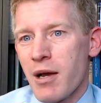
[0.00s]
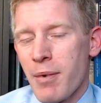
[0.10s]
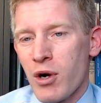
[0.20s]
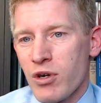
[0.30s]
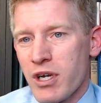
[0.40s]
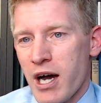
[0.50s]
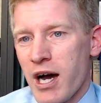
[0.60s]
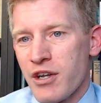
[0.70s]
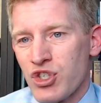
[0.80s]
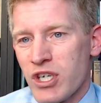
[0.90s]
about
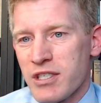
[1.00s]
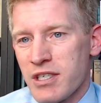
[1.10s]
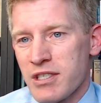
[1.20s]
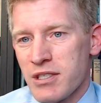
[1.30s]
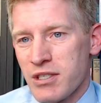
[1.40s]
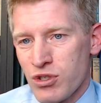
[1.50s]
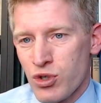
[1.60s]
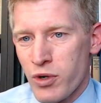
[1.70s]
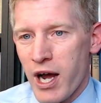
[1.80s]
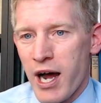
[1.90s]
God and Jesus as
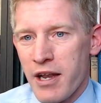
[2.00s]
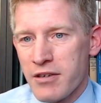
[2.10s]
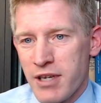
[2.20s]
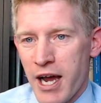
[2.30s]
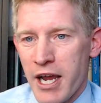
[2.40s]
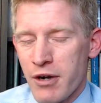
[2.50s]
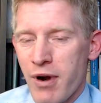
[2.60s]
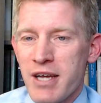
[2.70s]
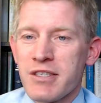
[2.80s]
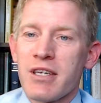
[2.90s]
true God and dying and
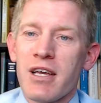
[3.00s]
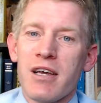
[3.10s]
rising,